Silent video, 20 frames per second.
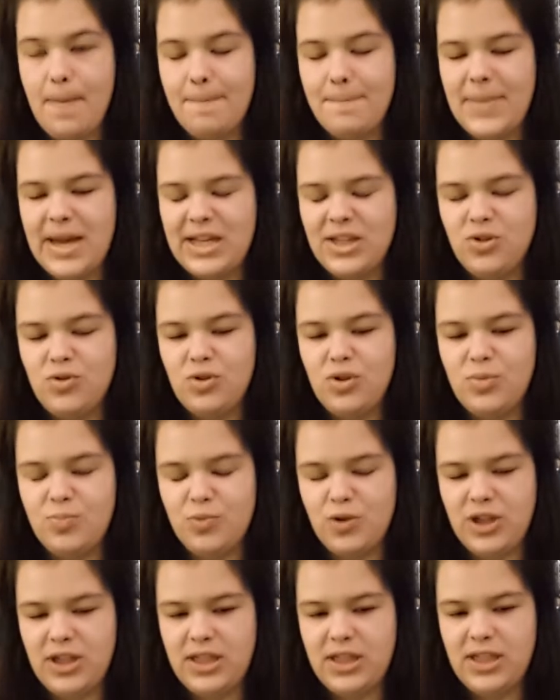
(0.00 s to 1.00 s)
Master and
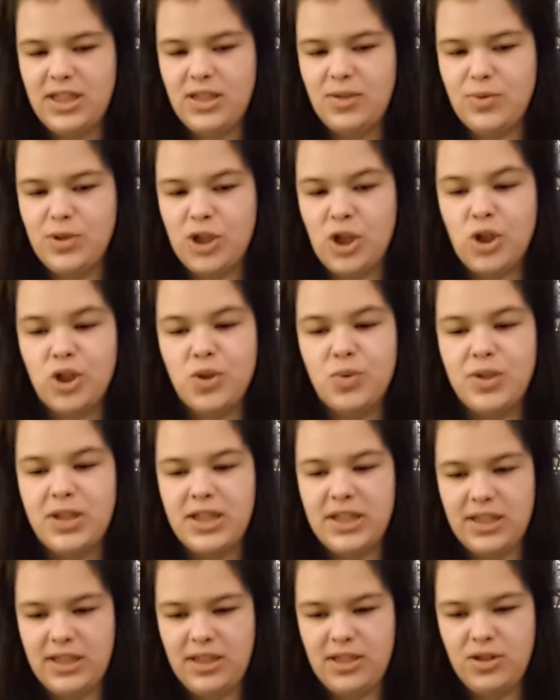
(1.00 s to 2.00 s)
Apprentice was also a
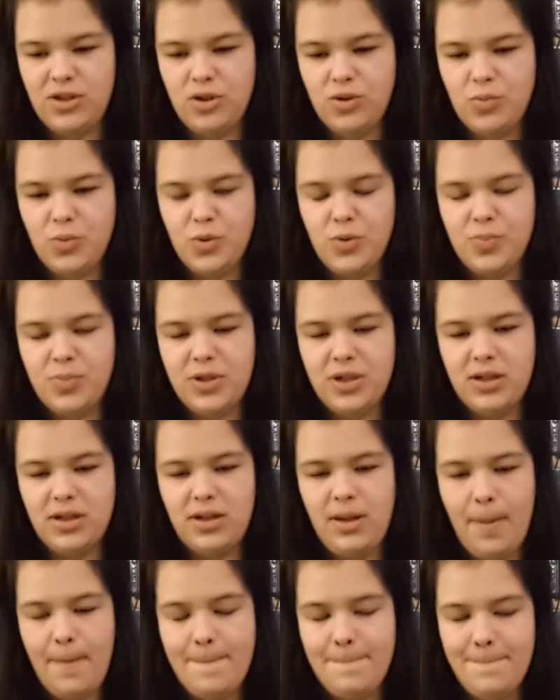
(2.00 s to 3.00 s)
Disney Star Wars
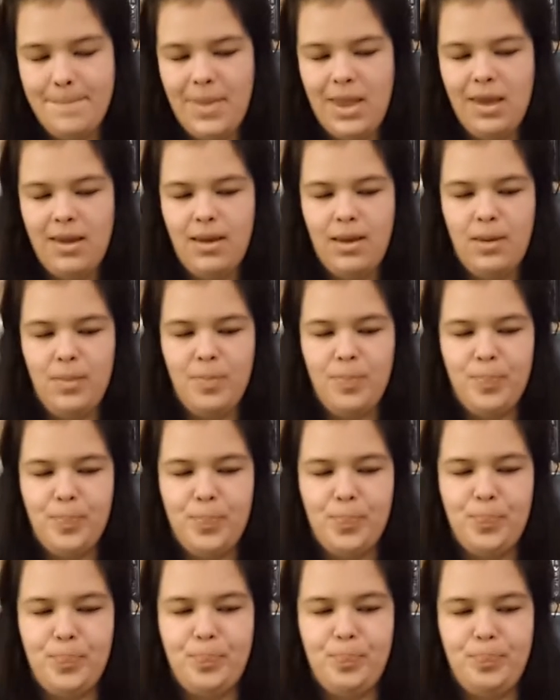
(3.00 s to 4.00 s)
book.
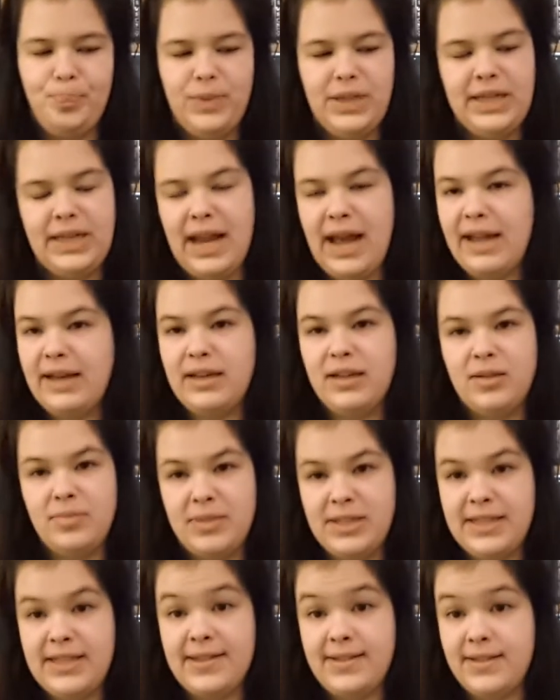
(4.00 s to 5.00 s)
It had
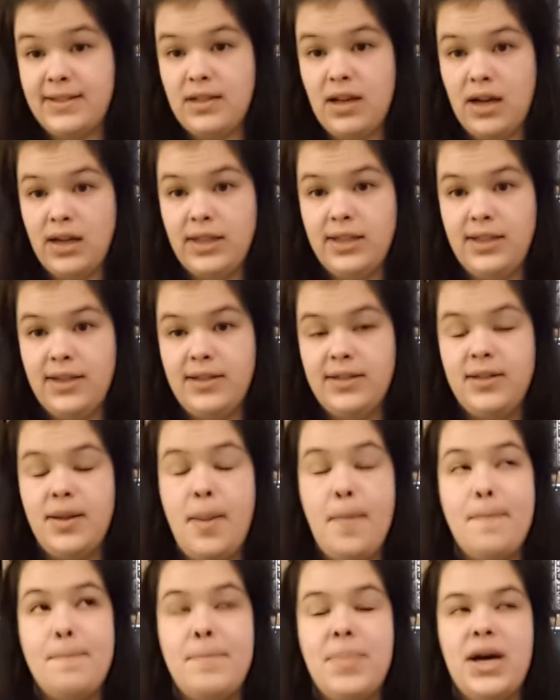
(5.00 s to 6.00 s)
elements that sucked,
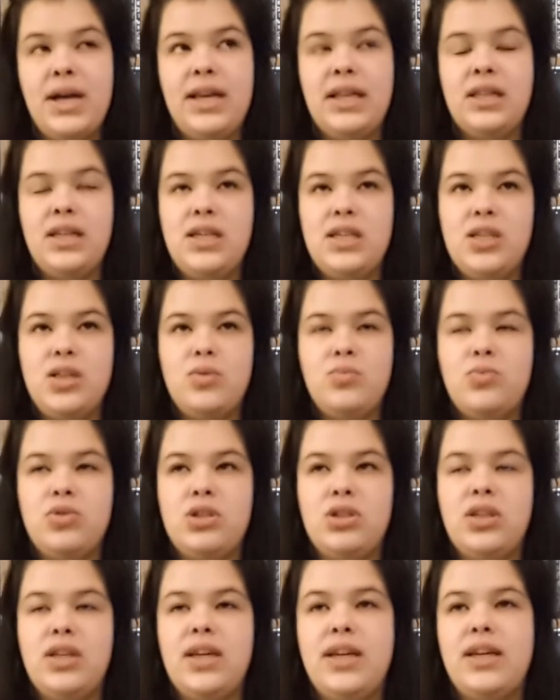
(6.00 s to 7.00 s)
but at least it
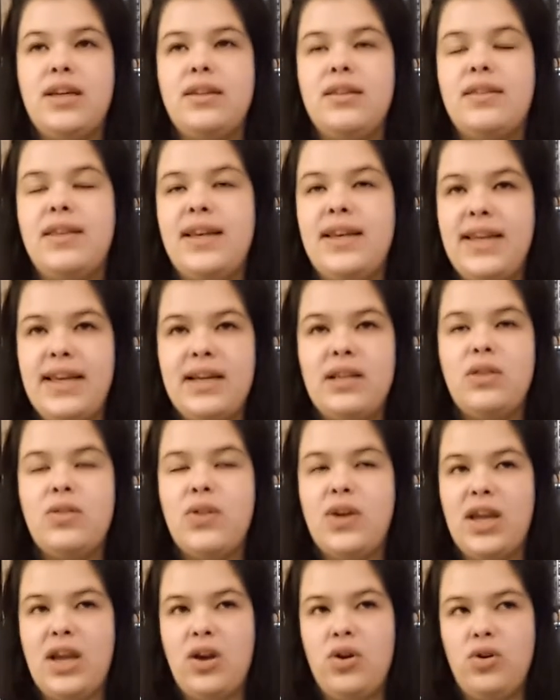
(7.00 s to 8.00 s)
was, they nailed
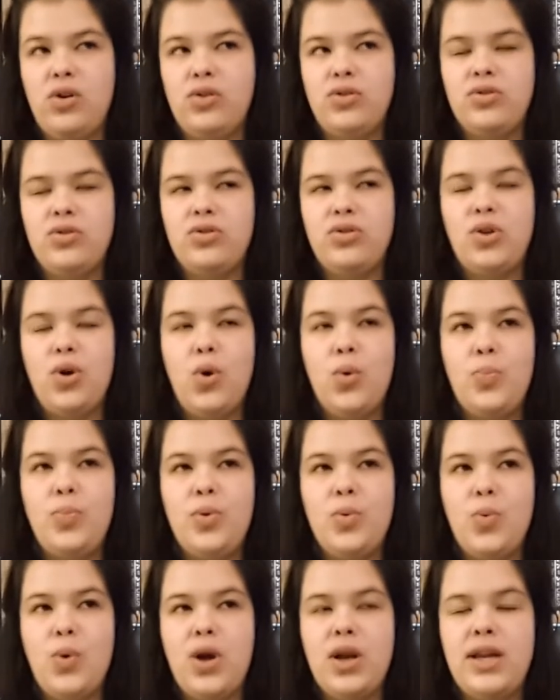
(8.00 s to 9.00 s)
the characters.
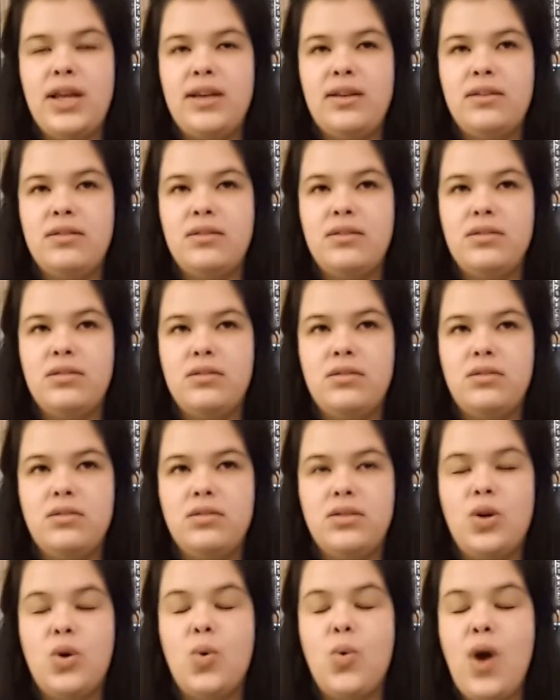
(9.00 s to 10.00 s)
Obi-Wan and
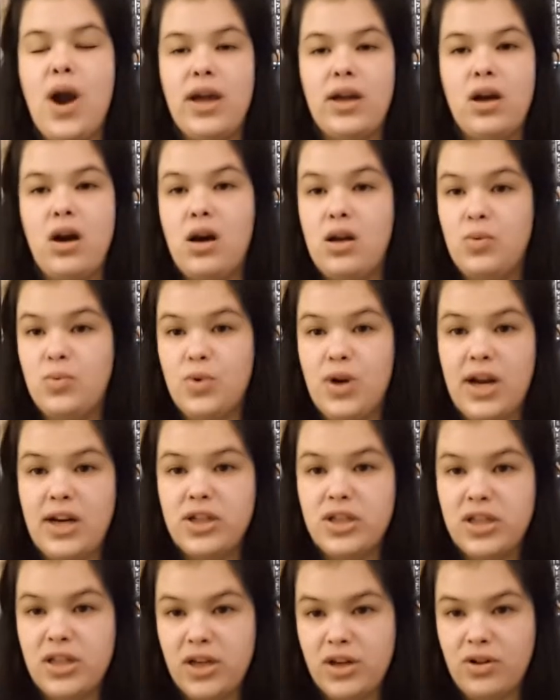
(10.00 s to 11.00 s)
Qui-Gon were
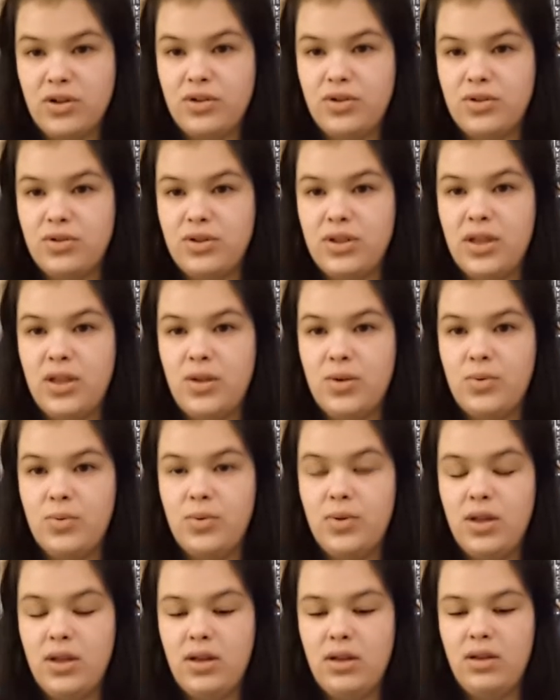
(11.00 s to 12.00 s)
actually characters that
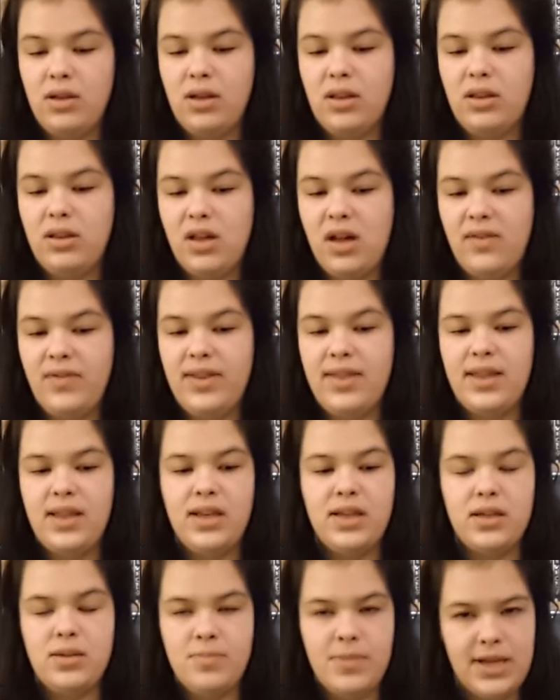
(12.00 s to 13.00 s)
you love and they
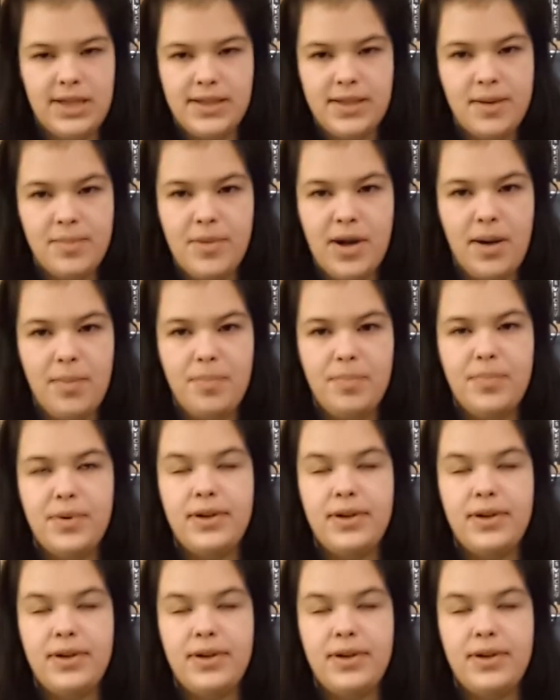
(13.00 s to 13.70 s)
didn't mess them up.